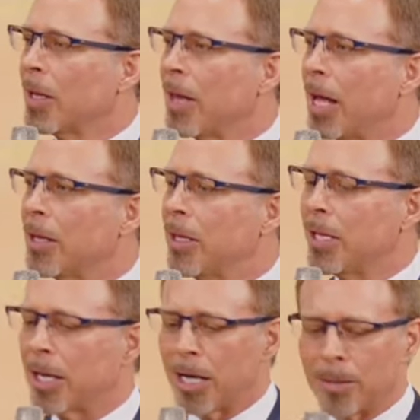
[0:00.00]
that
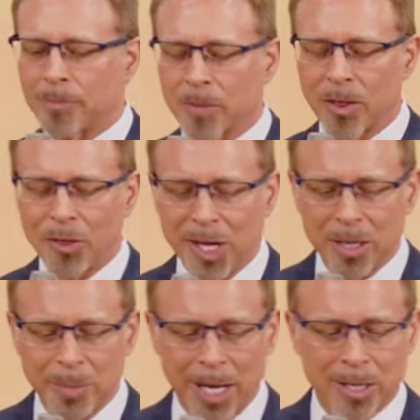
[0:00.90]
the uh, the thing
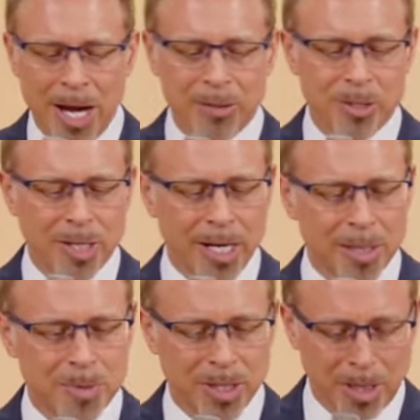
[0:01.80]
about Dr.
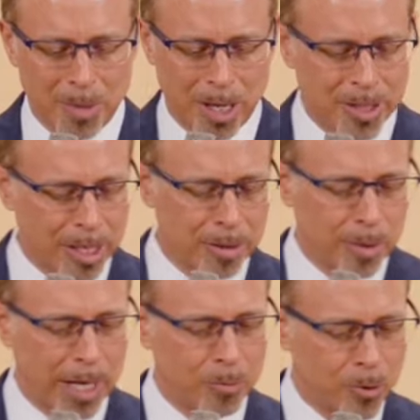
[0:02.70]
Jacobson, I'm not taking
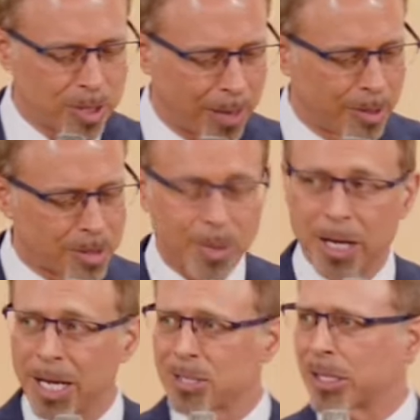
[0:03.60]
any more time. This is my
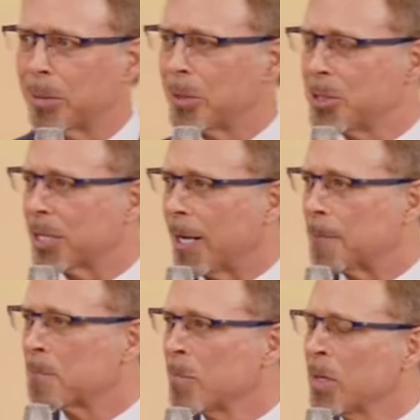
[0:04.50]
last thing I'm going to
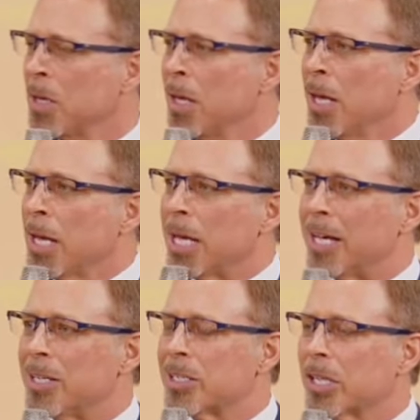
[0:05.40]
say,
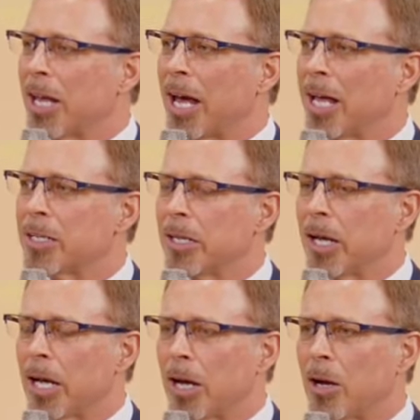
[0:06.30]
is that
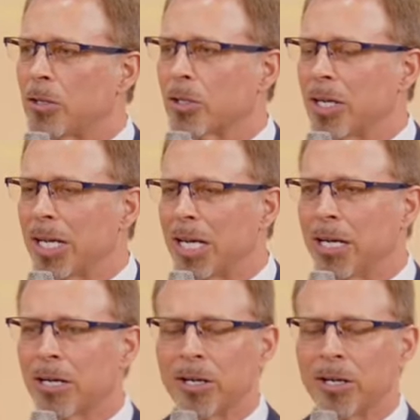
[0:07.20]
uh, you're going to hear